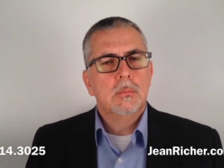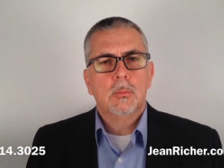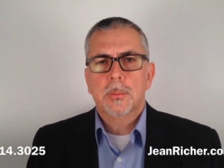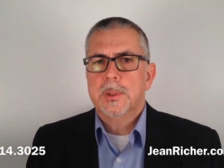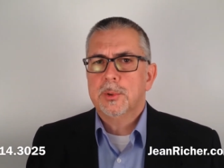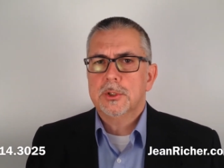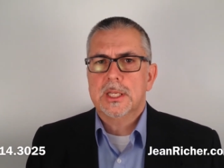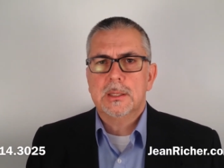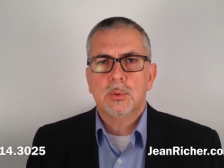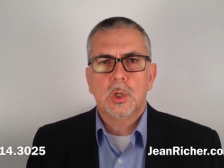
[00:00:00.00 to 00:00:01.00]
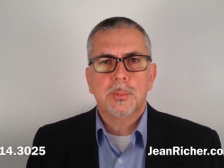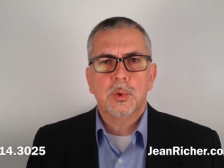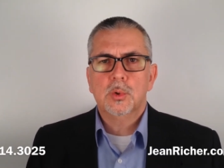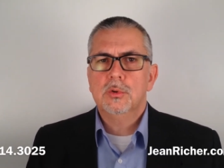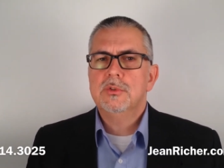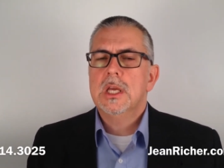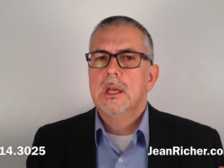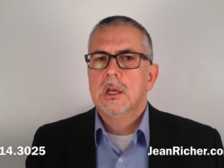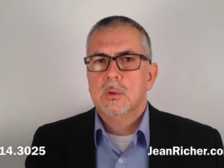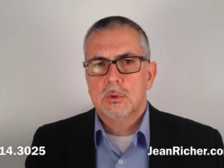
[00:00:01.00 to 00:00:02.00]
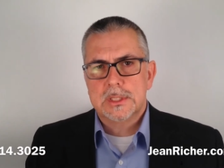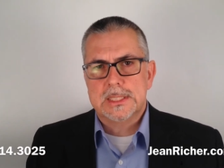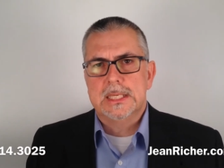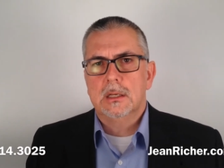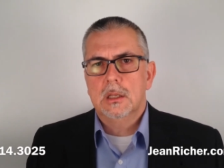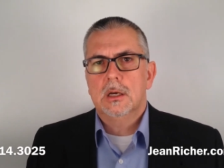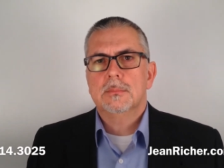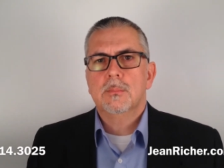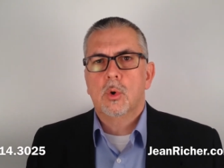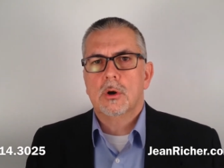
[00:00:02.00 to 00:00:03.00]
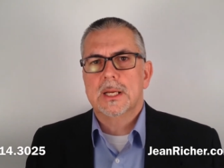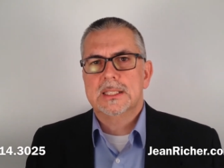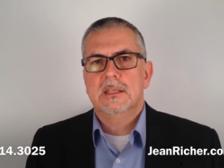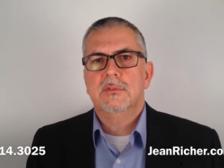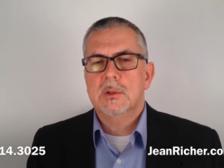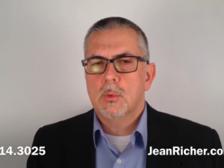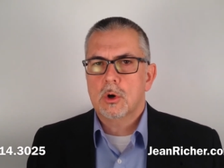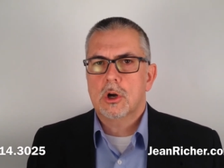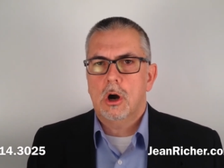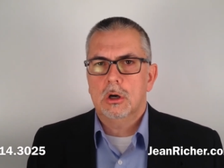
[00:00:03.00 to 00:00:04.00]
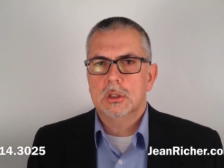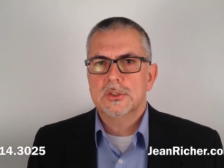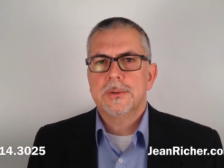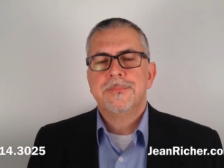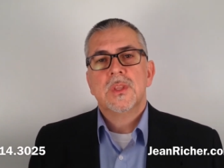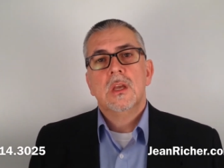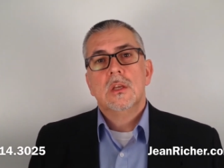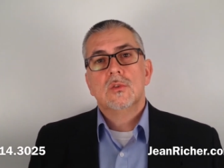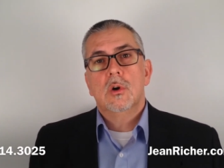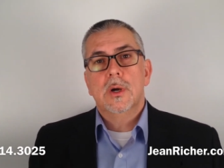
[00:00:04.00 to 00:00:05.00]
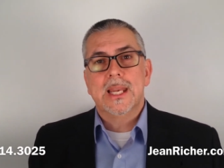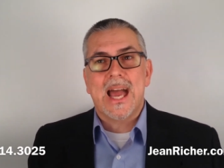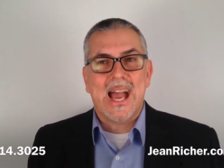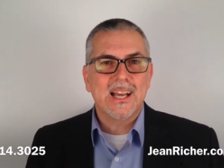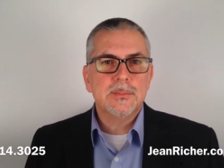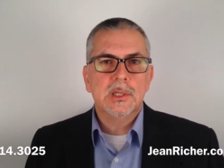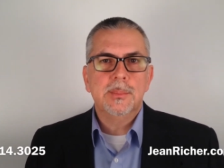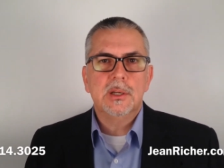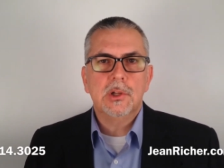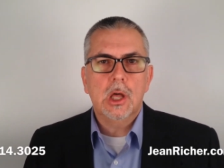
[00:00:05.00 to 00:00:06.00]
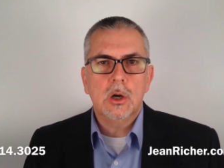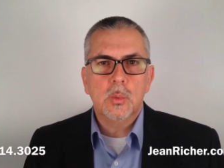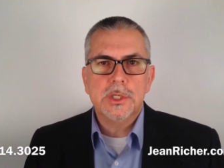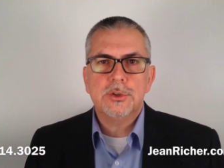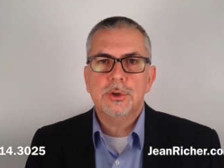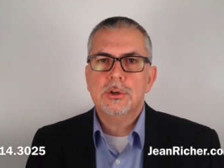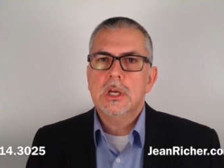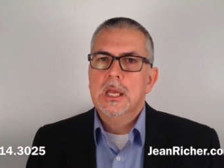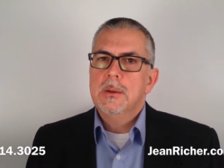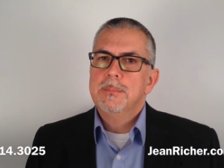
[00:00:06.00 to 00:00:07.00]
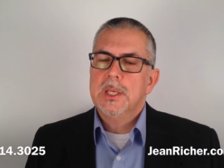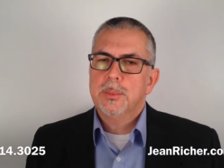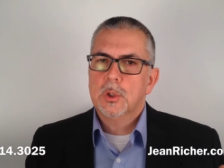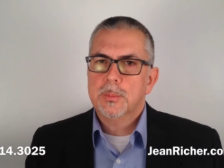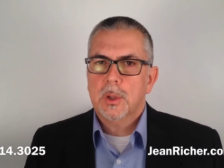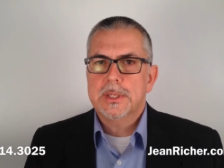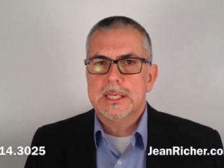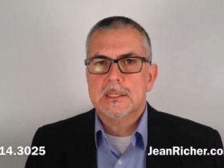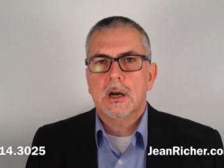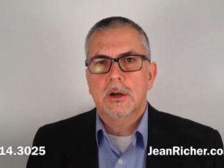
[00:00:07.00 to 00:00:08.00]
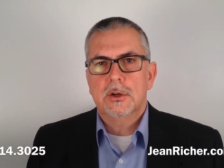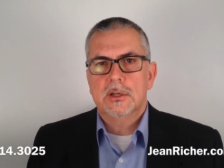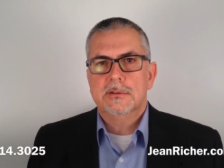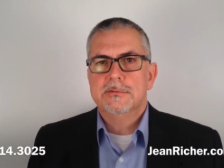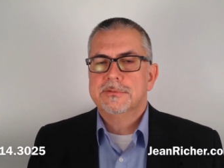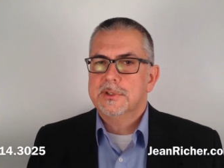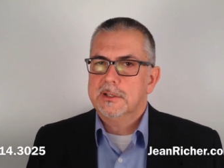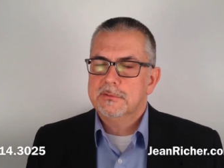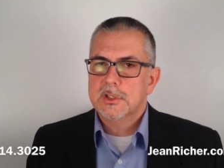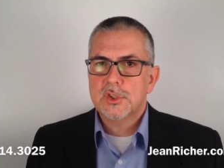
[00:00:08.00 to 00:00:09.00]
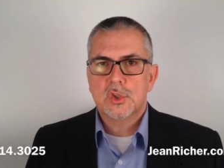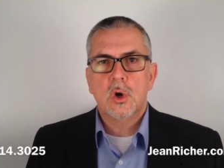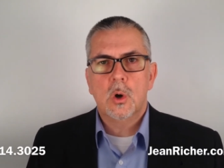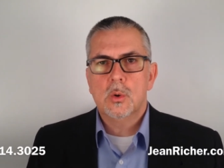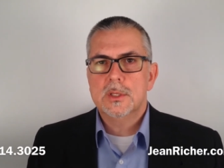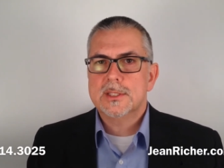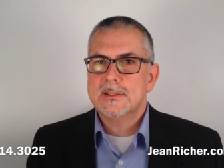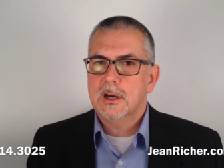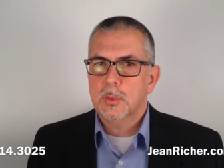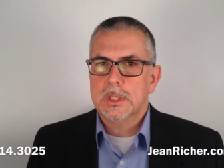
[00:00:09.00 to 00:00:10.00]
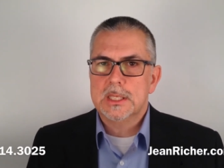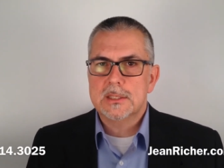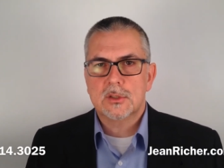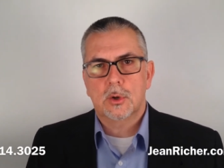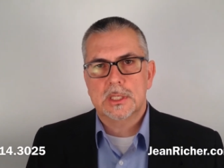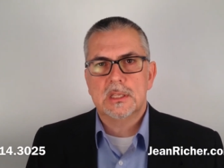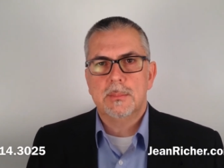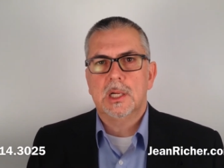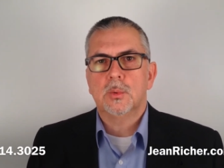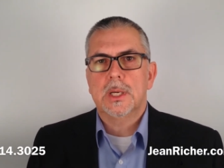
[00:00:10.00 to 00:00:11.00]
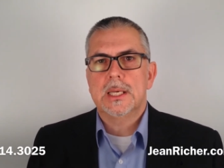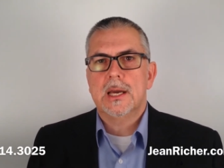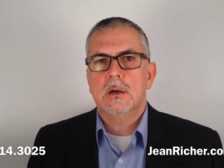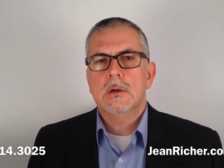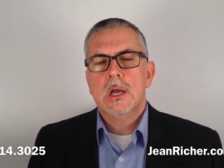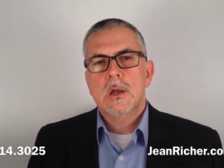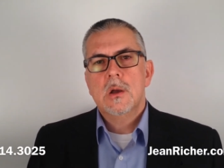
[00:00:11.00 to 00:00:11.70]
More people are getting pre-approved. We're seeing a lot more activity, more calls. So it has been a bit of a long winter. People are probably getting tired of, of the snow that's not really starting to melt right now.